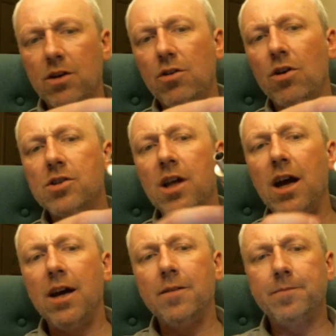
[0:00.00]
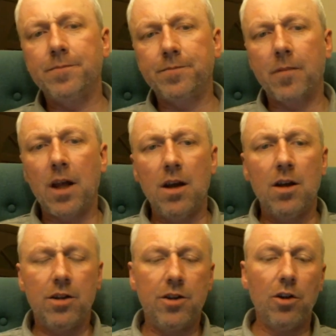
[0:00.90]
across there.
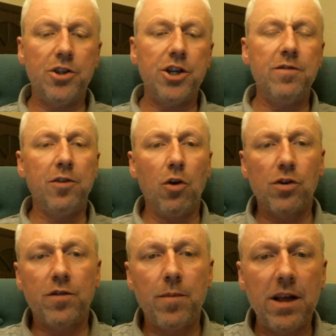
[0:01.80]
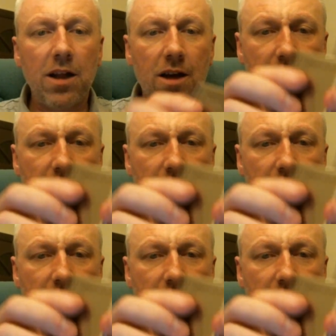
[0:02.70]
The only 2 flaws for me, like I've